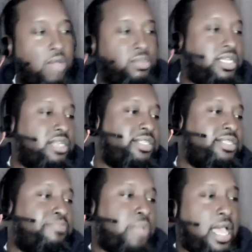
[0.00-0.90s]
I was at a
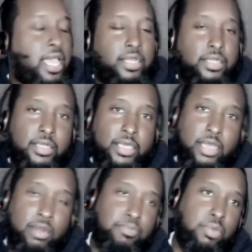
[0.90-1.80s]
spot,
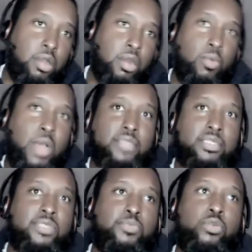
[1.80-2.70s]
at a bar,
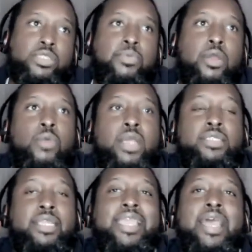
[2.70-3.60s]
watch a sports bar,
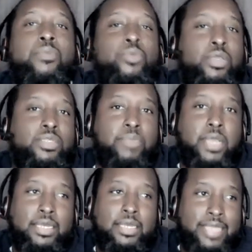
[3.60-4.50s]
watching the Cowboys
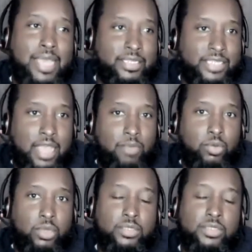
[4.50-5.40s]
play, the Dallas
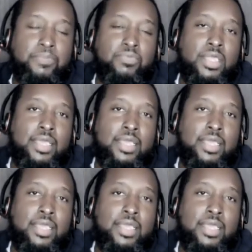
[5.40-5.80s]
Cowboys.